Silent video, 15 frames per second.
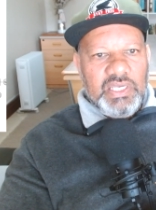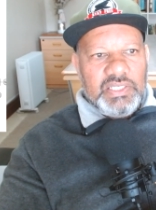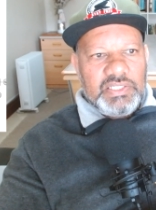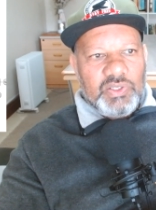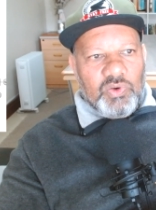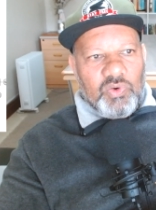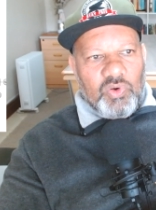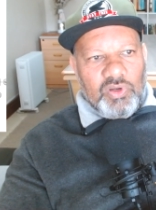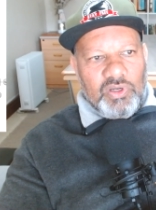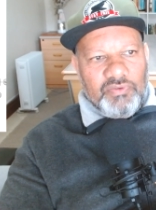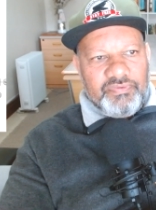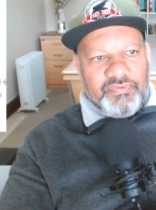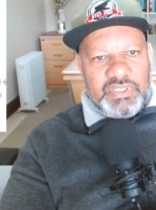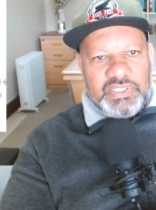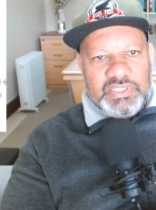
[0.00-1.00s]
So all
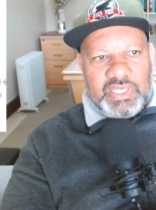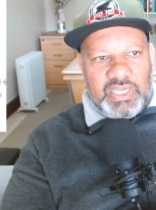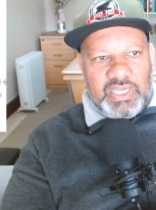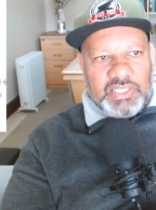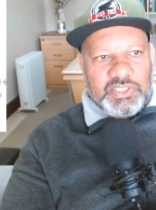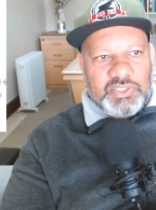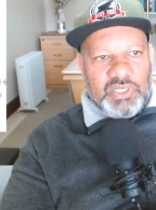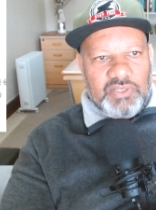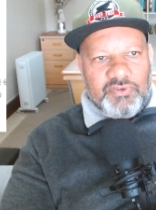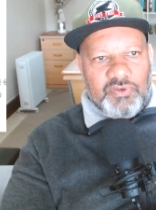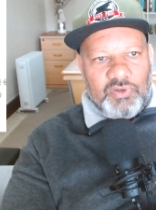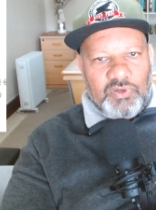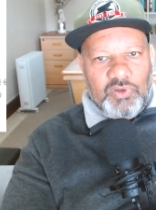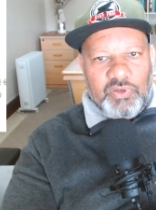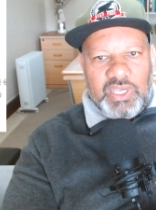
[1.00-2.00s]
of these are actually, if
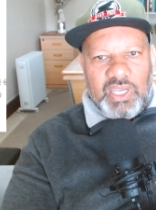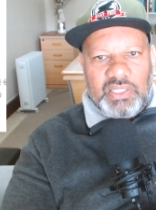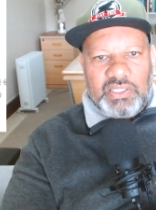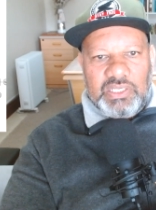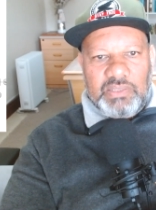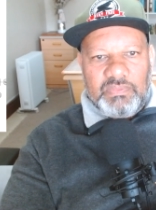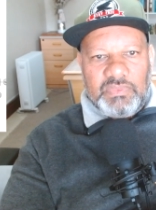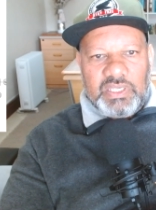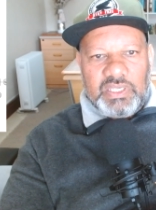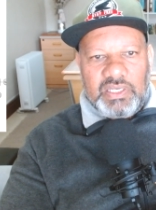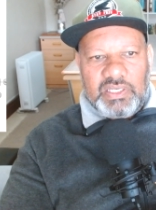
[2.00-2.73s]
you look at them, they,